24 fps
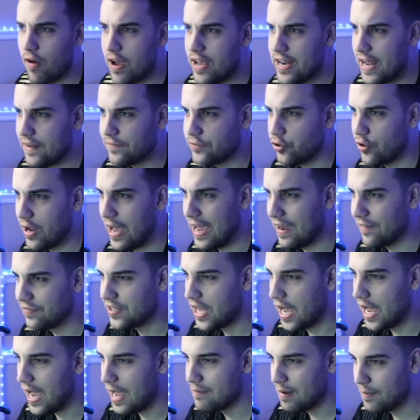Right after
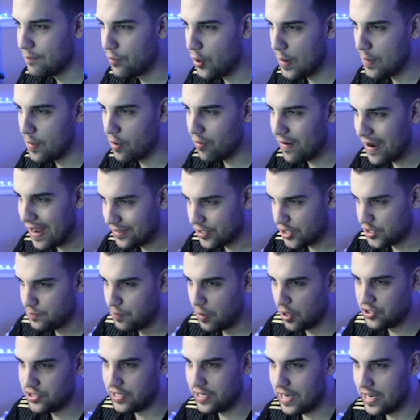halftime, my boy
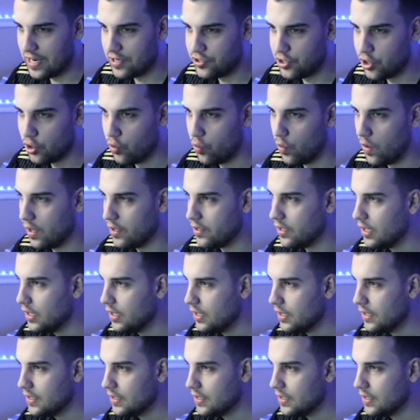Morales puts it in 2-1.